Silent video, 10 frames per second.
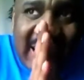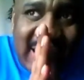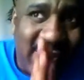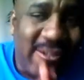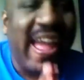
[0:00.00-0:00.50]

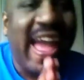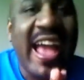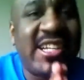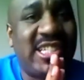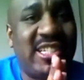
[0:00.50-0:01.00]
The
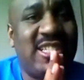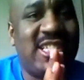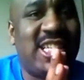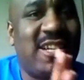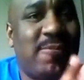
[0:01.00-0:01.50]

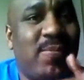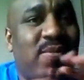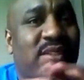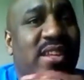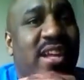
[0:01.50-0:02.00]
reactions
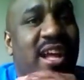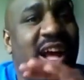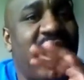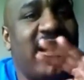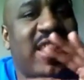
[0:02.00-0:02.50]

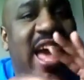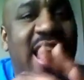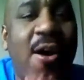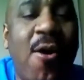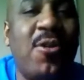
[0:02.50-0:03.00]
of that
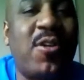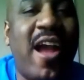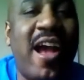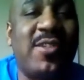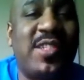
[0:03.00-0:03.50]
whole
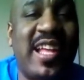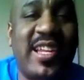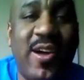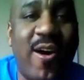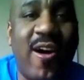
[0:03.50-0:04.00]
crowd said
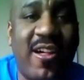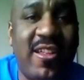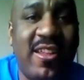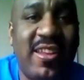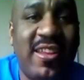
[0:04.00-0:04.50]
it
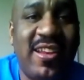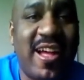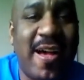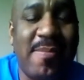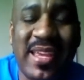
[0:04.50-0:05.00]
all.
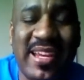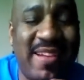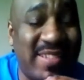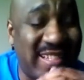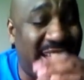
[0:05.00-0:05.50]
I mean,
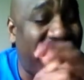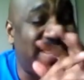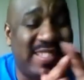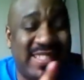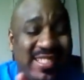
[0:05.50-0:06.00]
I
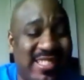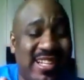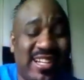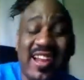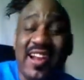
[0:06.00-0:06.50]
was
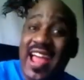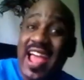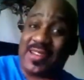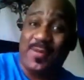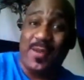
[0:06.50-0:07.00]
looking there and I
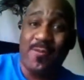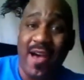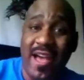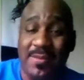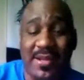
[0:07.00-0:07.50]
had to
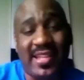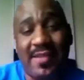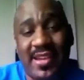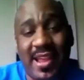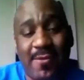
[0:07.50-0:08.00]
rewind it because I
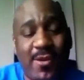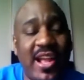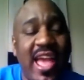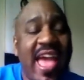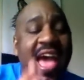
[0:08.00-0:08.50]
had the
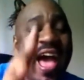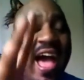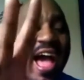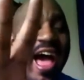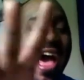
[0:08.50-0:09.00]
network.
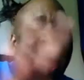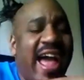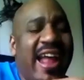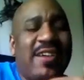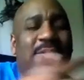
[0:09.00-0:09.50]

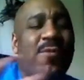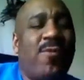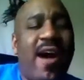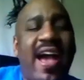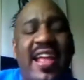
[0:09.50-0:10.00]
I had to
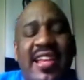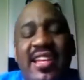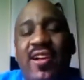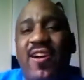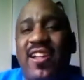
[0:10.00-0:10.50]
rewind
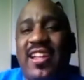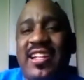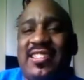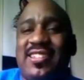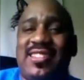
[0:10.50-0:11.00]
it all
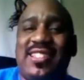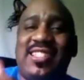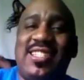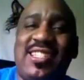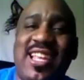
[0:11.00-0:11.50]
just to
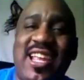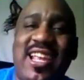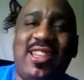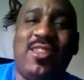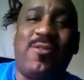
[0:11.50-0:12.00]

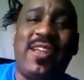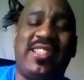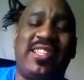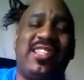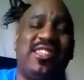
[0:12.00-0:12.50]
see the
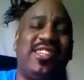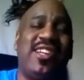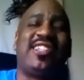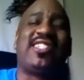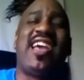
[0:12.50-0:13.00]

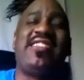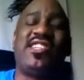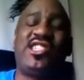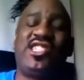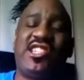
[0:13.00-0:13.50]
looks and
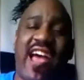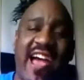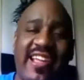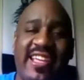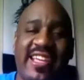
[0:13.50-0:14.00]
the
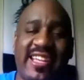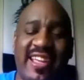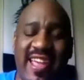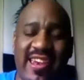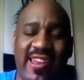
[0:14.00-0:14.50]
shock
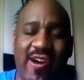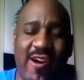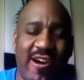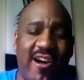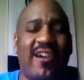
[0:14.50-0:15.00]
and the
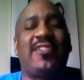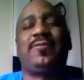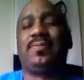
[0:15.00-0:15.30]
awe.